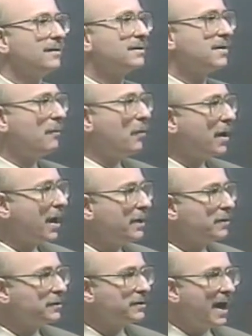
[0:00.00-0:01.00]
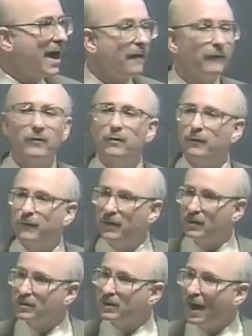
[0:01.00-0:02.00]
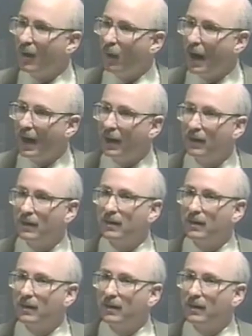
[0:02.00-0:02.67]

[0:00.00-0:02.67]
someone on your staff who feels that way,